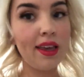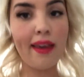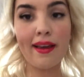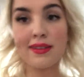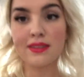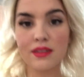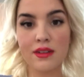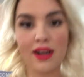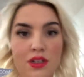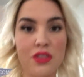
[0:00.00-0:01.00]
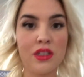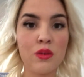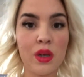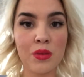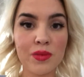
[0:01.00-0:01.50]
and they're actually
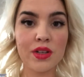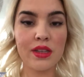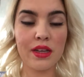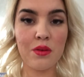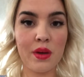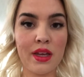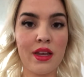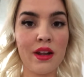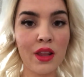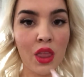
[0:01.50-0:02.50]
way more lightweight.